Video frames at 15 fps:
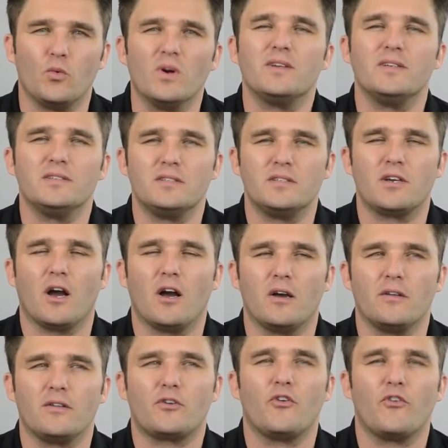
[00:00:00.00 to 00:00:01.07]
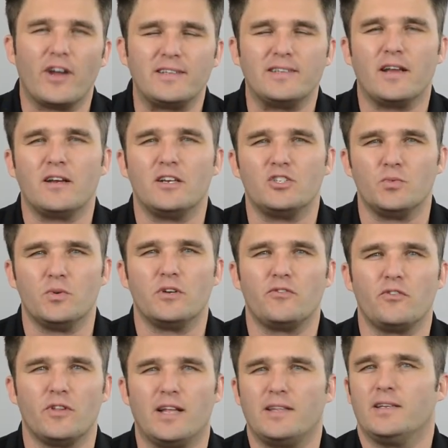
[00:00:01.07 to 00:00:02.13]
what is the correct English word
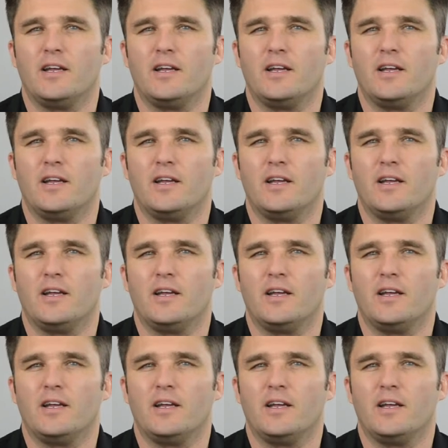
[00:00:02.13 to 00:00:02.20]
for that,